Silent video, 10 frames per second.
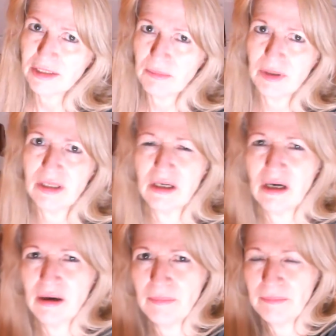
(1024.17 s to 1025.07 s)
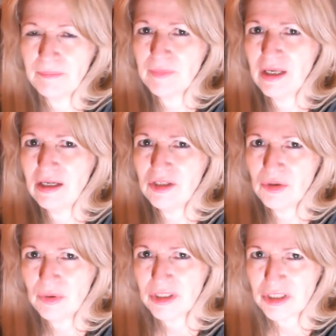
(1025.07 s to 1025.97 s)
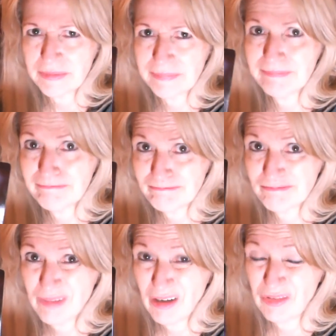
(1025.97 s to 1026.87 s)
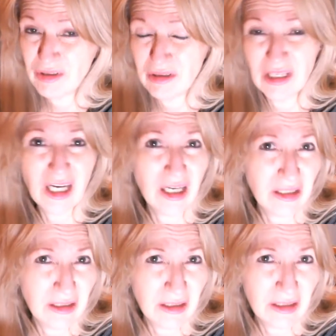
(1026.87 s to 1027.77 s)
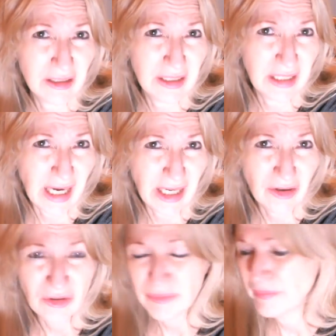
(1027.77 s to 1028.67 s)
some of the intuition of the anger.